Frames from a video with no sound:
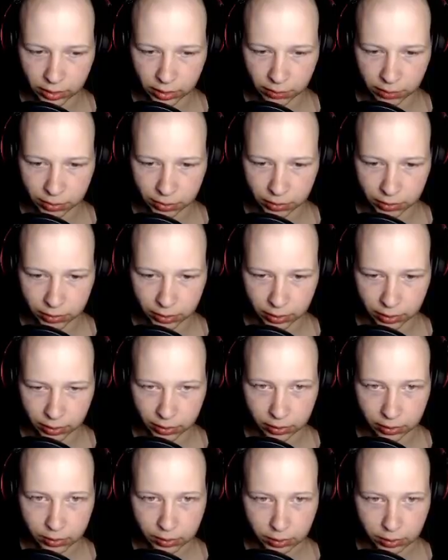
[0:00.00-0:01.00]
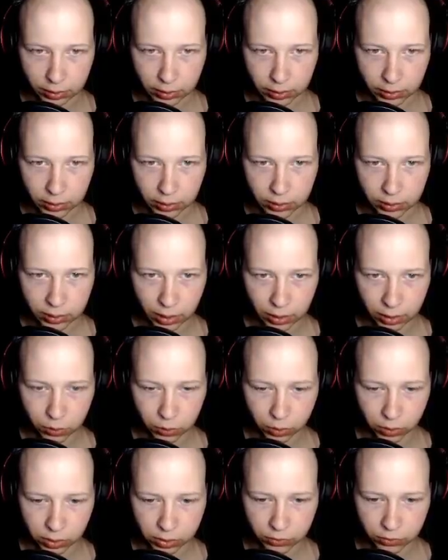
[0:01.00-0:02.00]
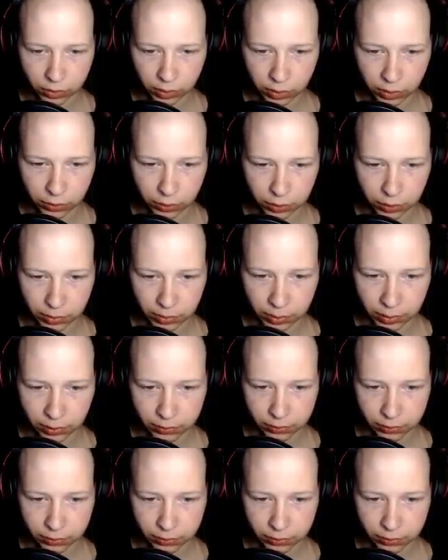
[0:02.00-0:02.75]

but okay. That works fine with me.